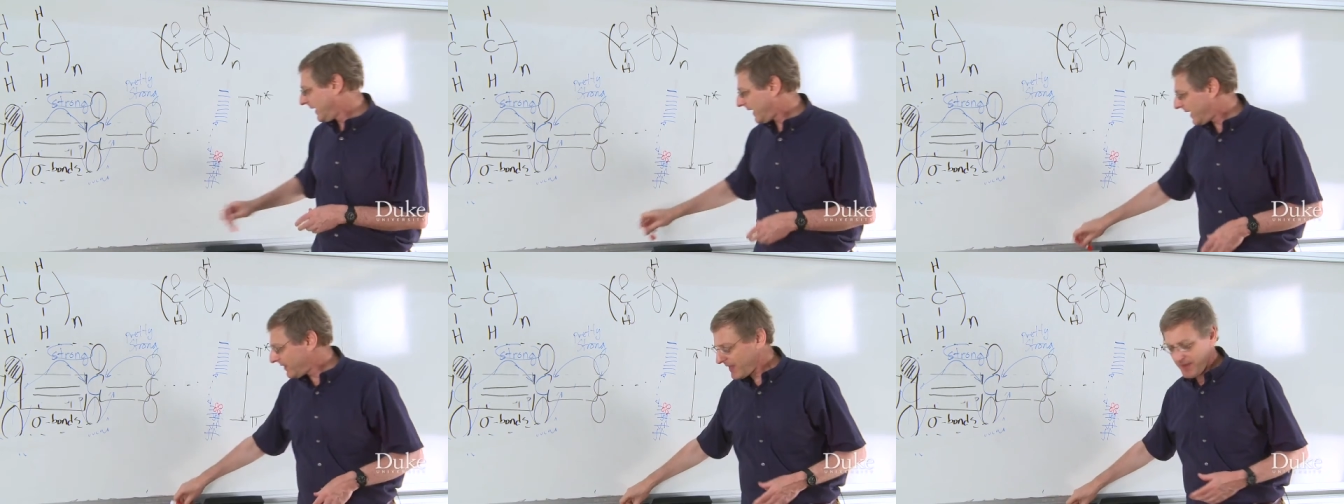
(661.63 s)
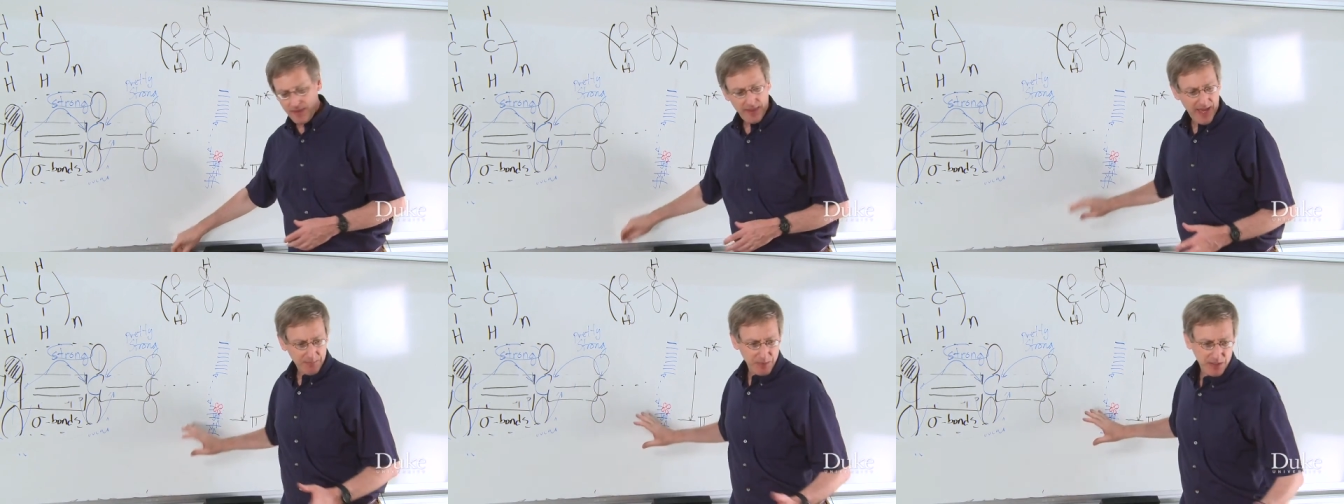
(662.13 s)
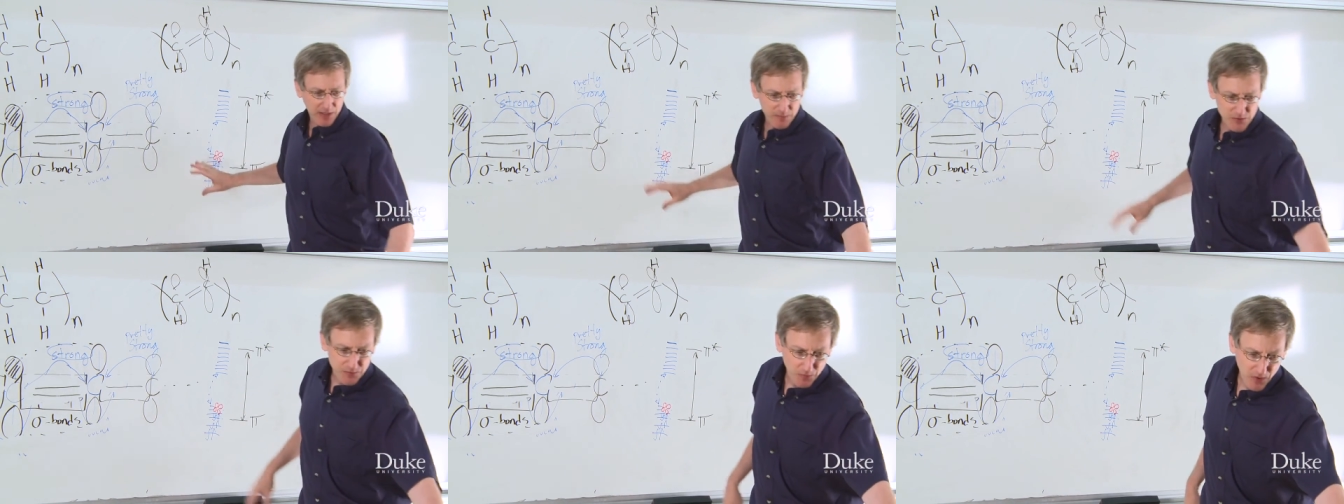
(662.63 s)
And then that
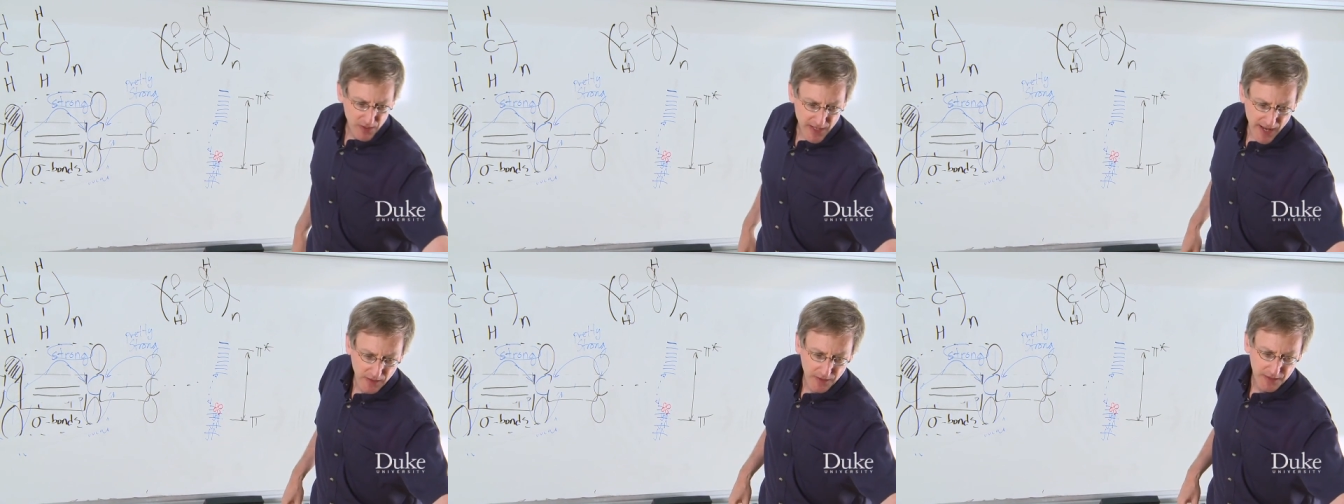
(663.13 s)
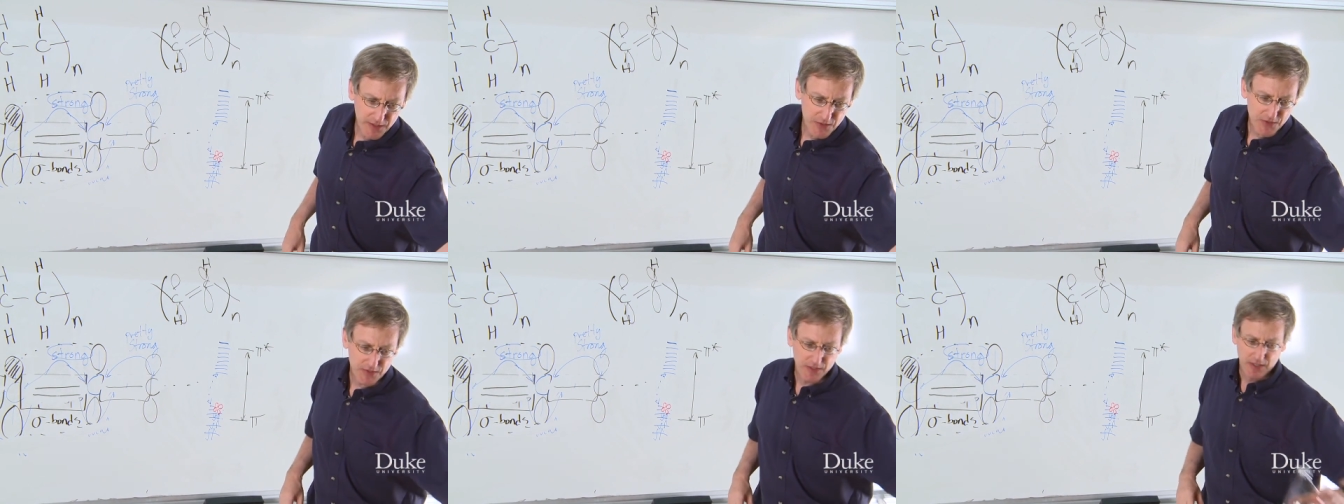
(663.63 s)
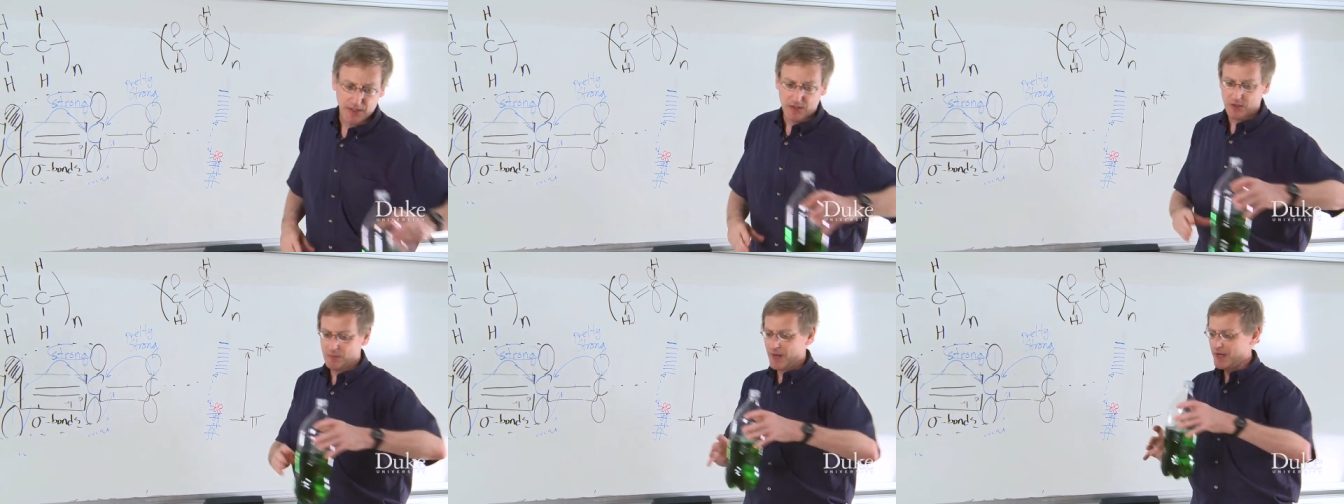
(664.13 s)
becomes more analogous
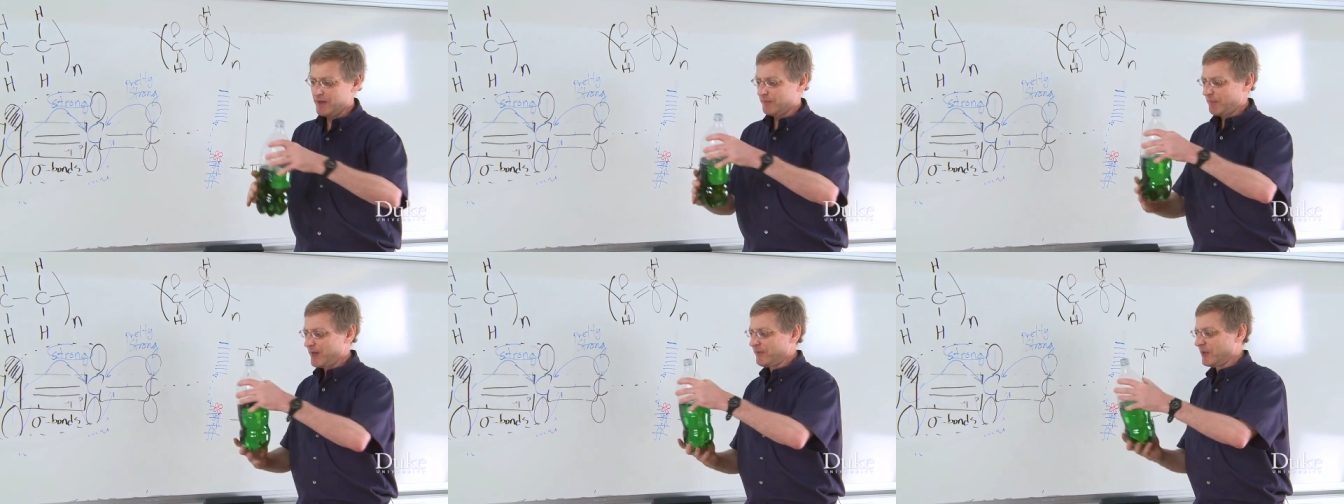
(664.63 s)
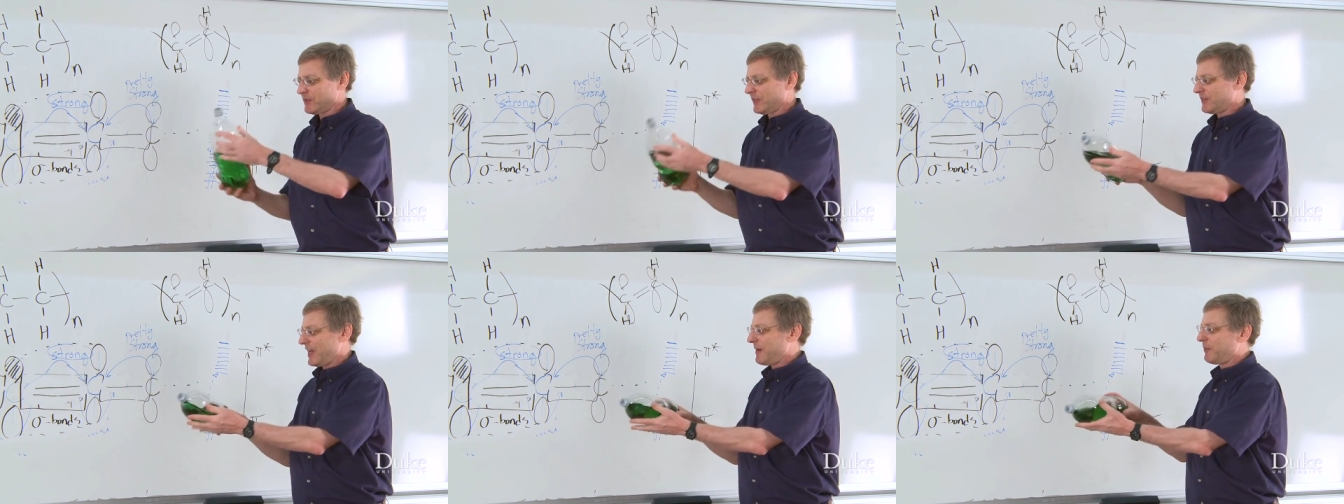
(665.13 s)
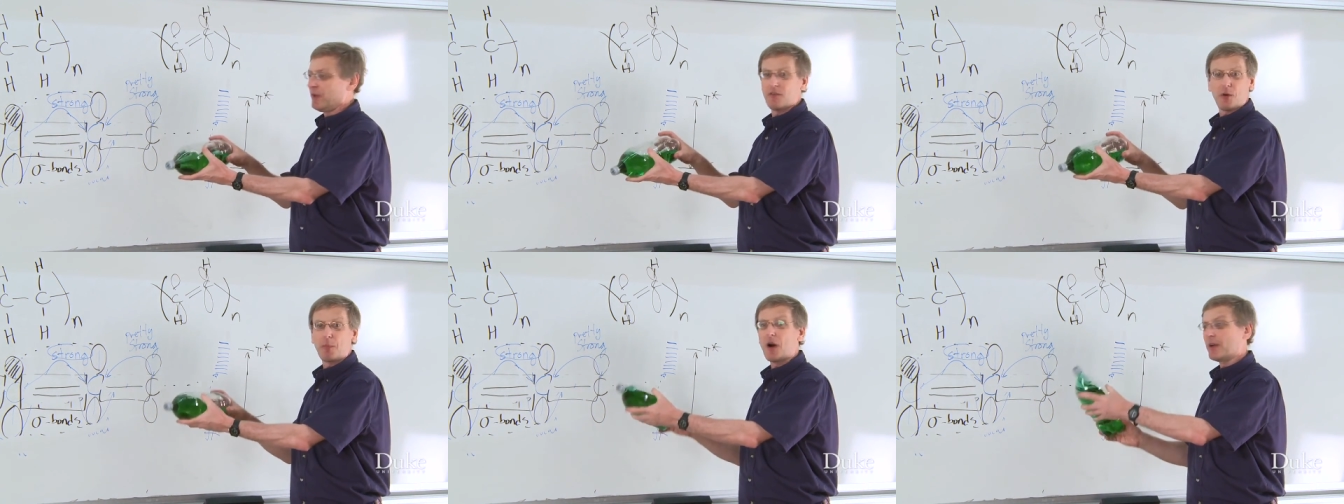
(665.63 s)
to my first example of
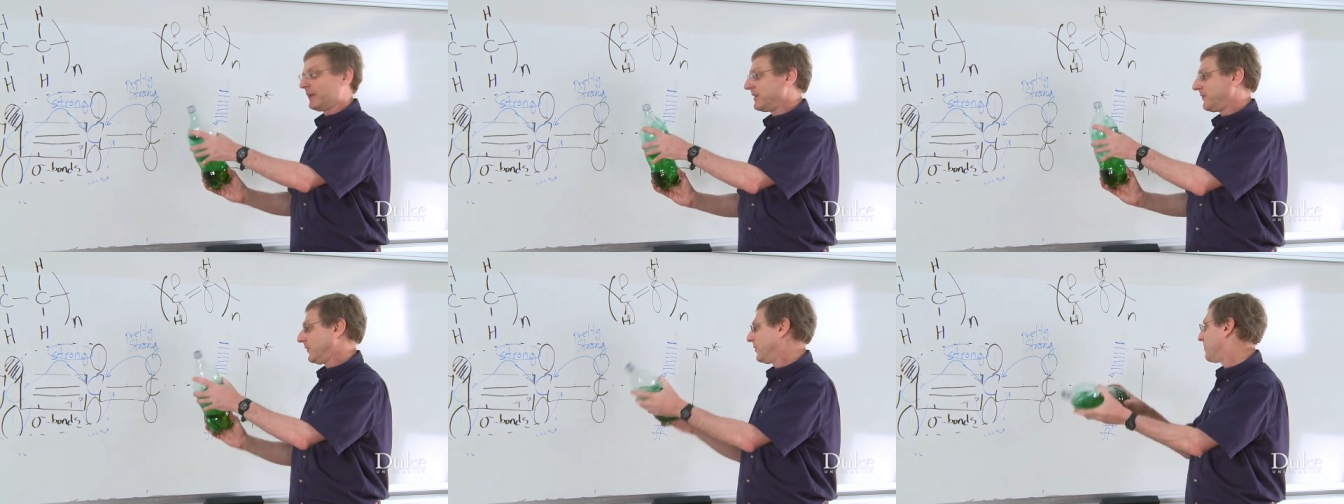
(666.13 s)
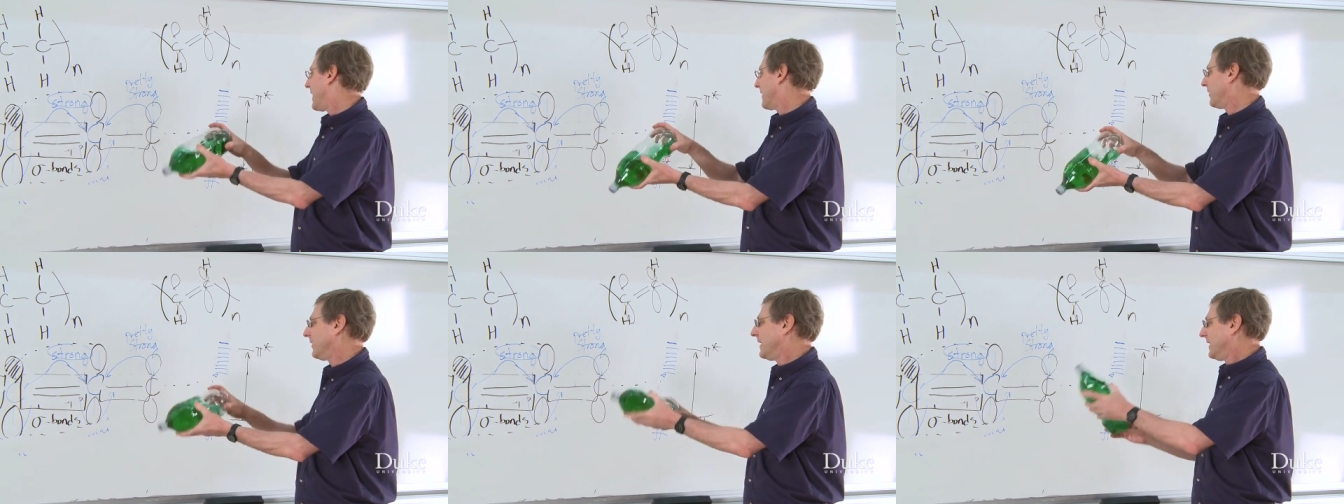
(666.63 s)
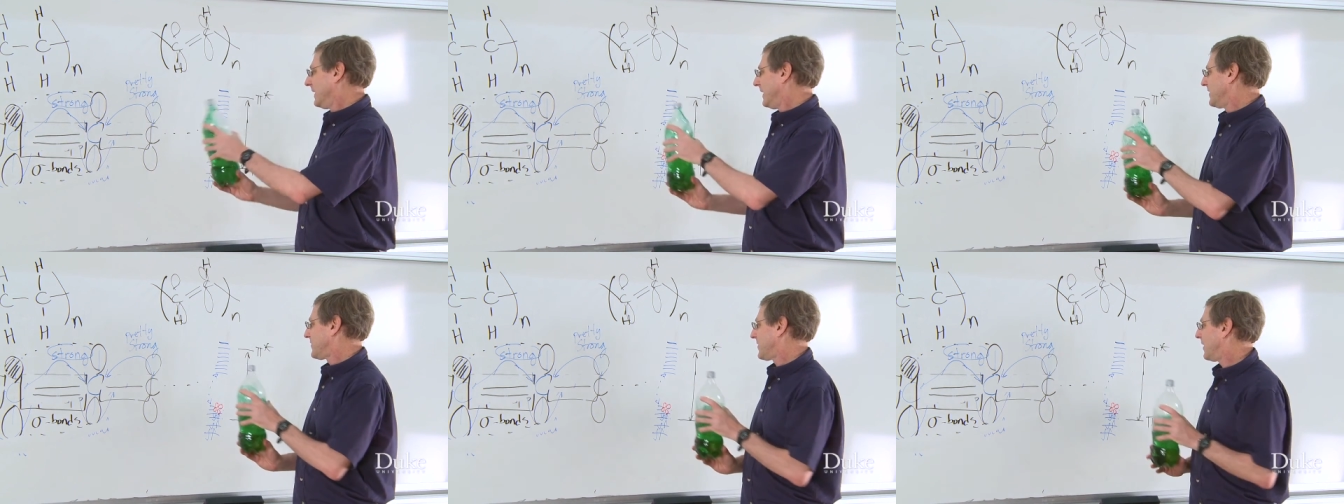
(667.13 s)
a partly filled bottle
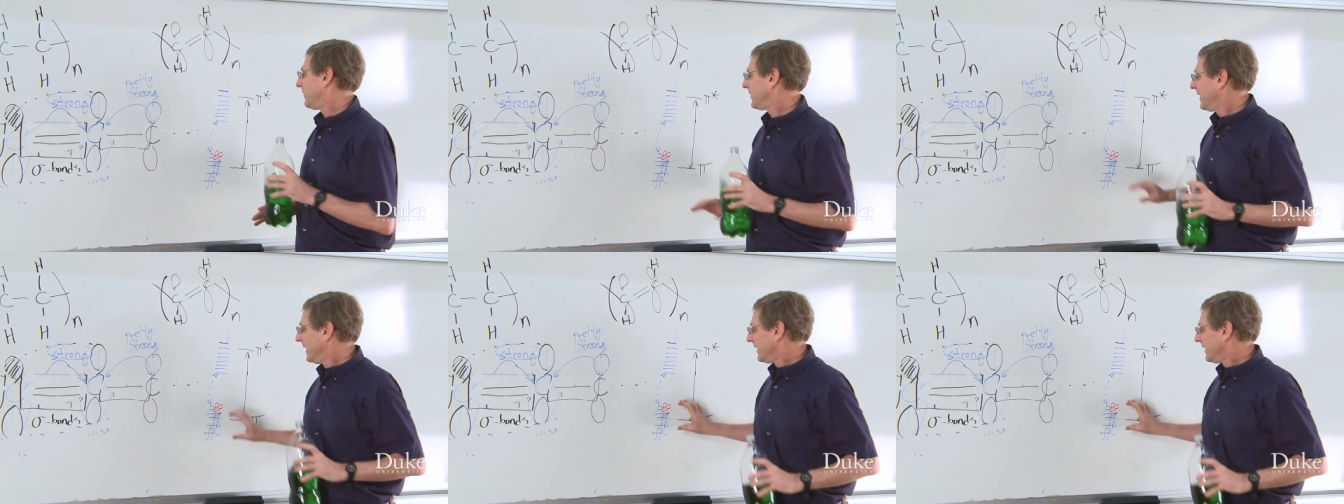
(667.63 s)
itself.